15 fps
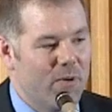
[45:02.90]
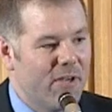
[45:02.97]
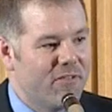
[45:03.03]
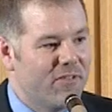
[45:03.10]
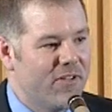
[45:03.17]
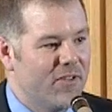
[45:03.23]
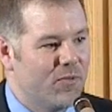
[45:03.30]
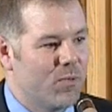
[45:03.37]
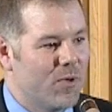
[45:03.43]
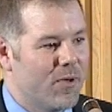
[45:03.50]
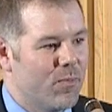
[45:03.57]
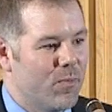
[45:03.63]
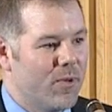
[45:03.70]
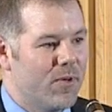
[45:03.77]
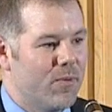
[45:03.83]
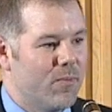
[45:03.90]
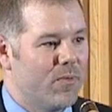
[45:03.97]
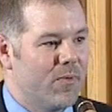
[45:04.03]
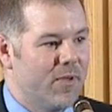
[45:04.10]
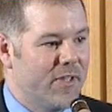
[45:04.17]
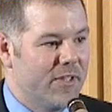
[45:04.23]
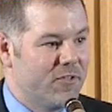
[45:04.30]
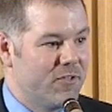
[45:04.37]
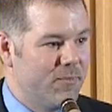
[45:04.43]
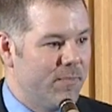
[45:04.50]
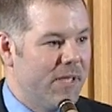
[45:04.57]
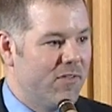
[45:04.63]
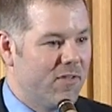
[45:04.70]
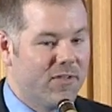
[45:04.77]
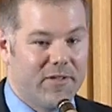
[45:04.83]
question is, we're
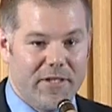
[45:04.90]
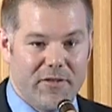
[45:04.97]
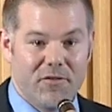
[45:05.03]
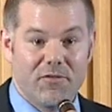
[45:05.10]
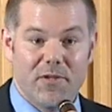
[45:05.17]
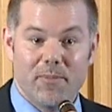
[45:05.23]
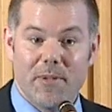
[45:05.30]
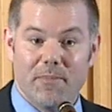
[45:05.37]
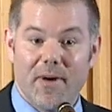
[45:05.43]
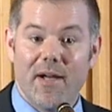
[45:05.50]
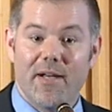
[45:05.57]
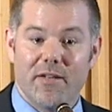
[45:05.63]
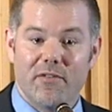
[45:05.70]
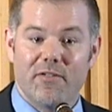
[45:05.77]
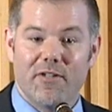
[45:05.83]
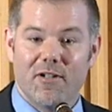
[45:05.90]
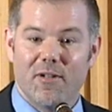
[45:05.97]
basically extremely biased